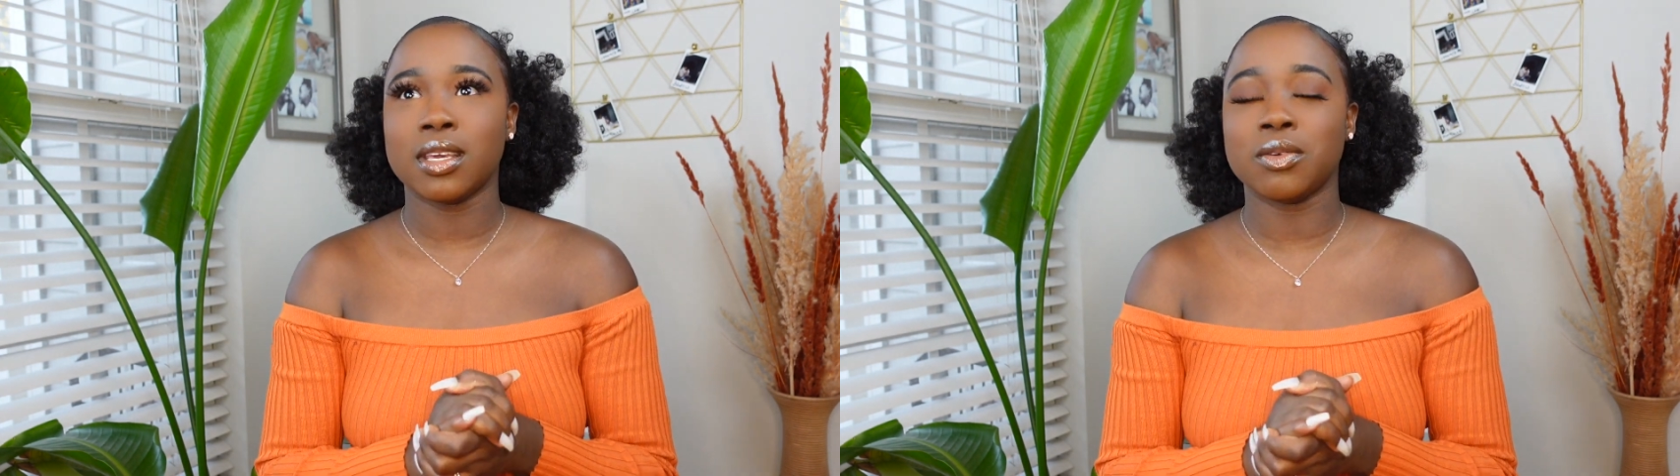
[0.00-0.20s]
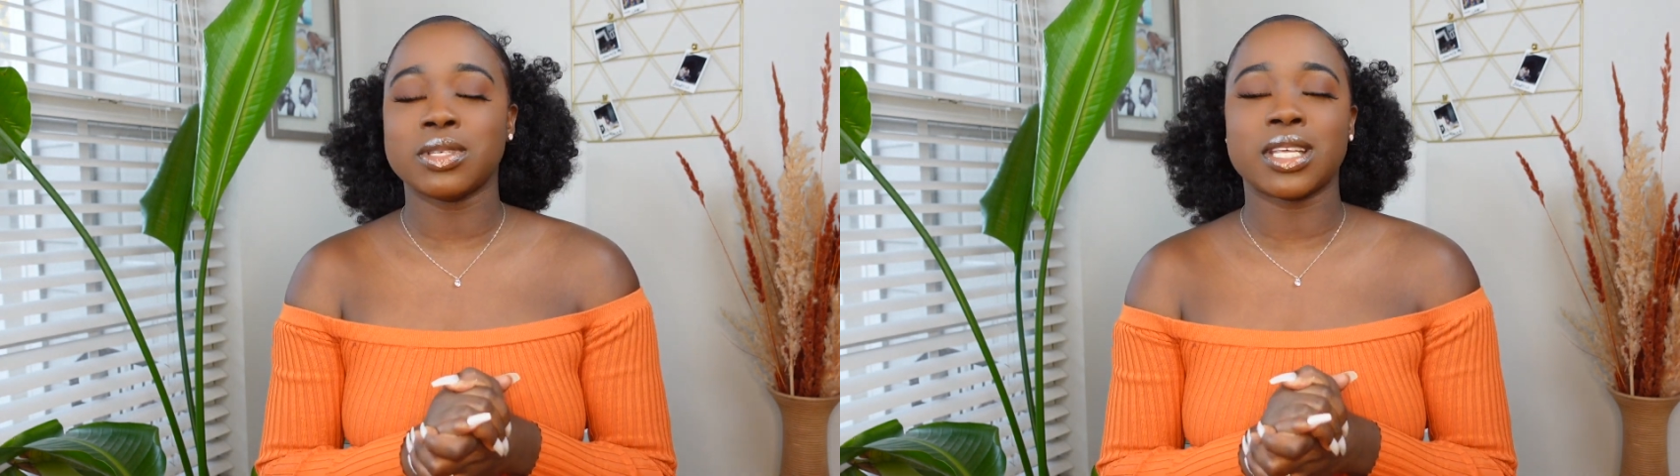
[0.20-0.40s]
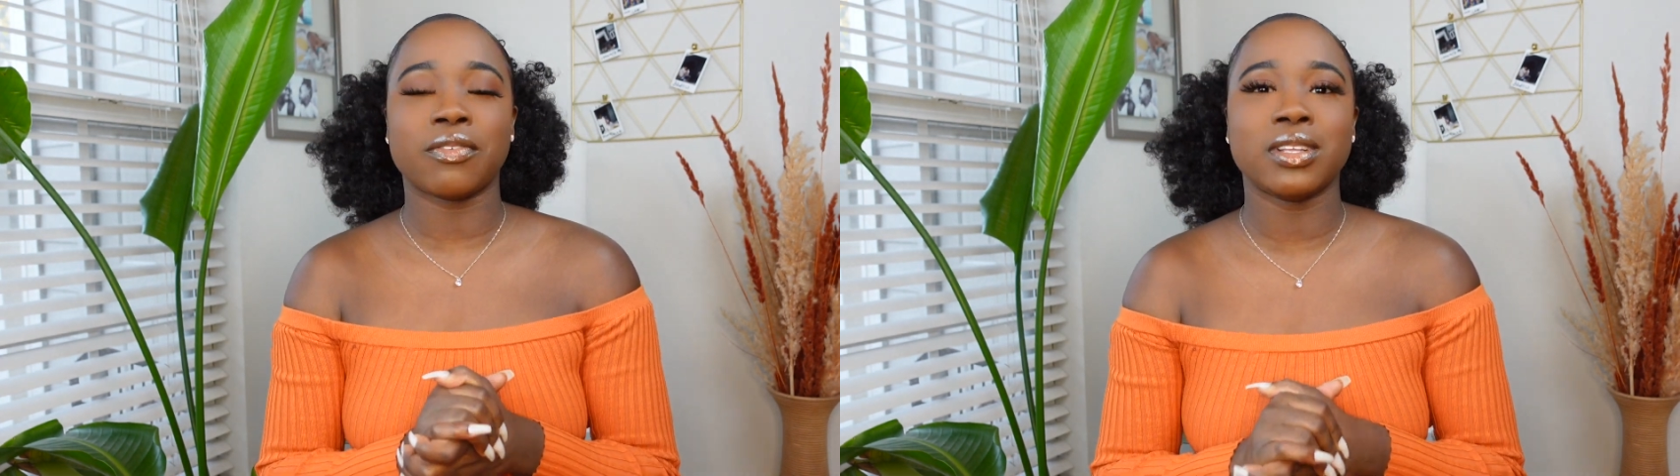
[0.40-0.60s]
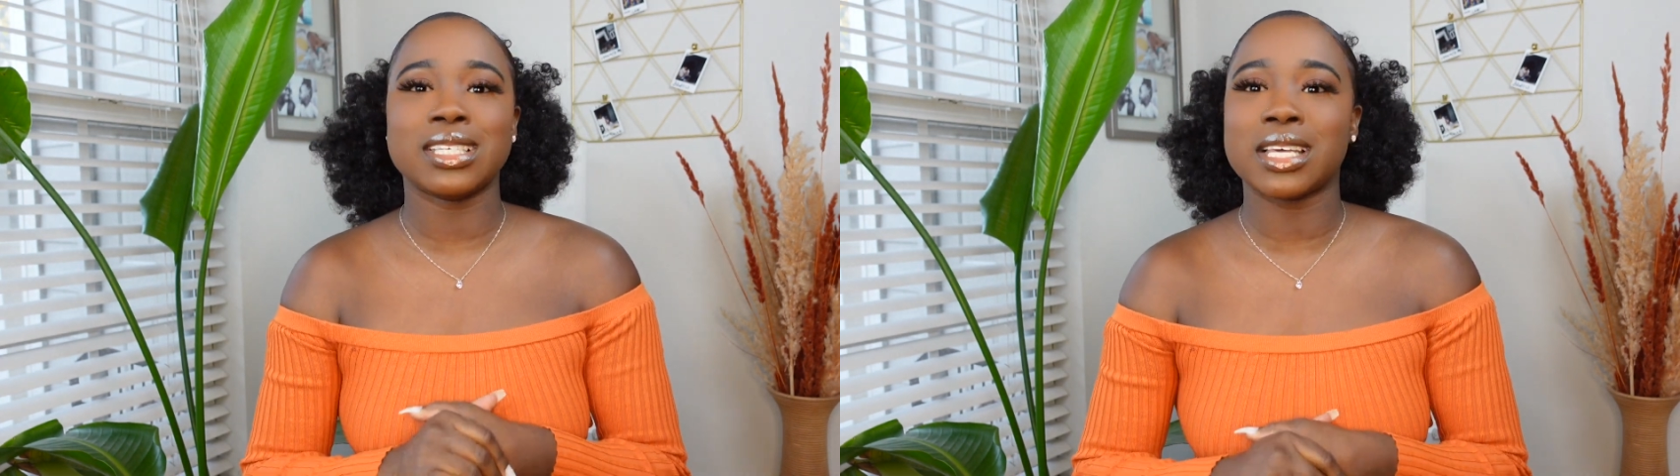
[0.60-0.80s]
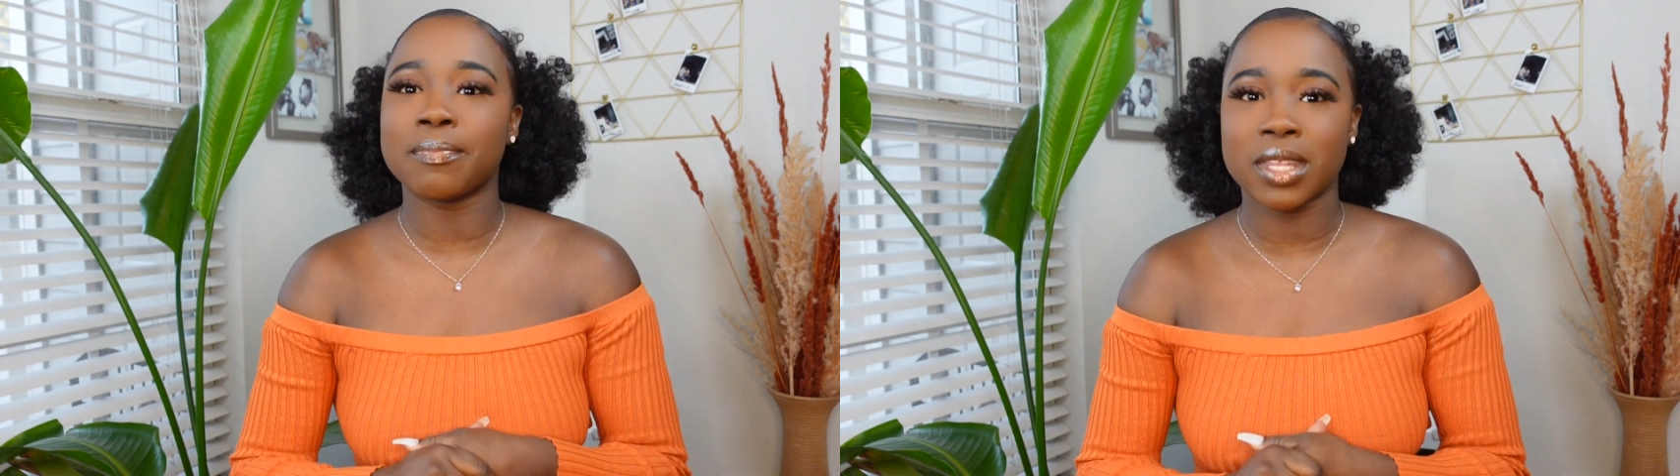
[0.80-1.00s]
definitely
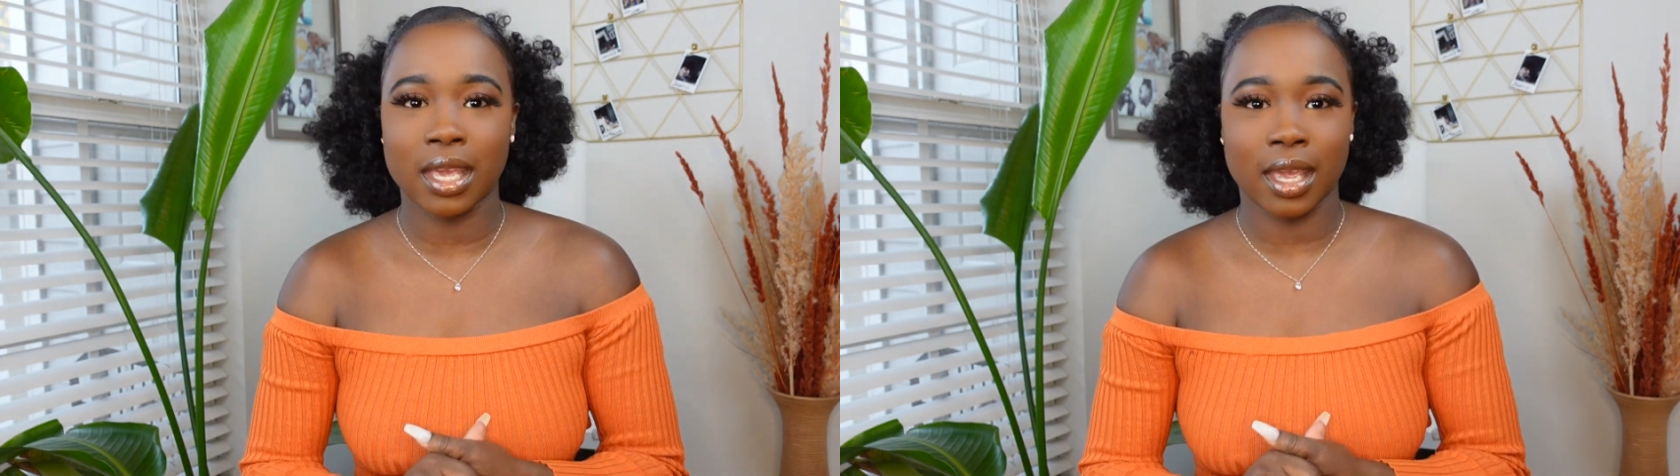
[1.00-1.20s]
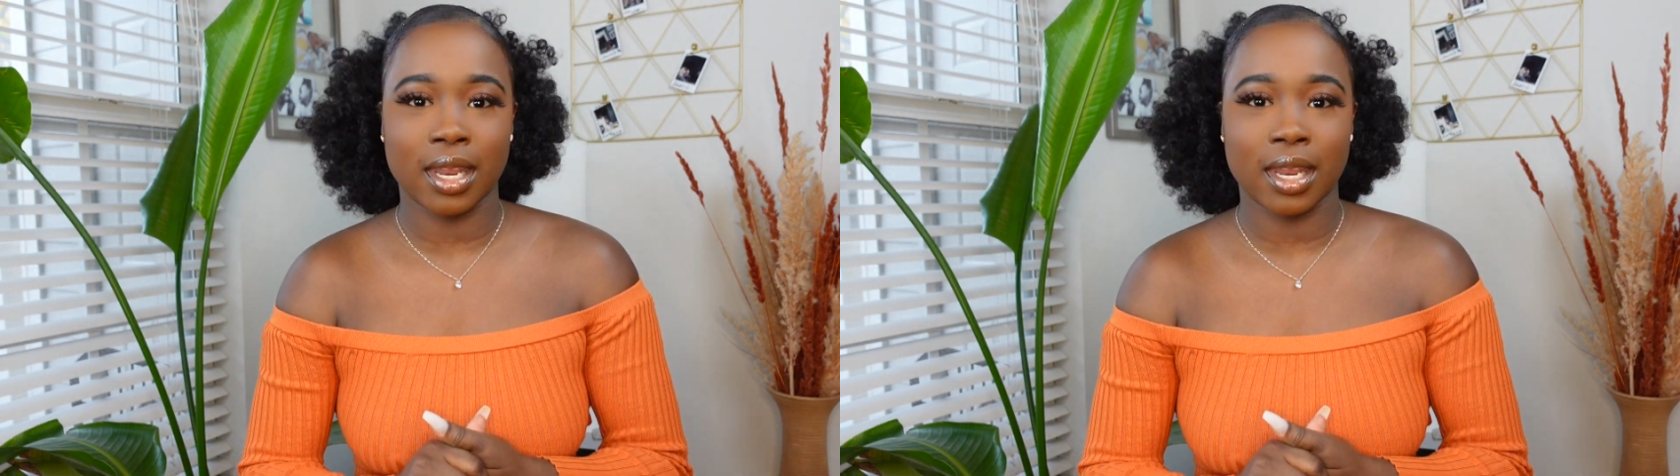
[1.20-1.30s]
something.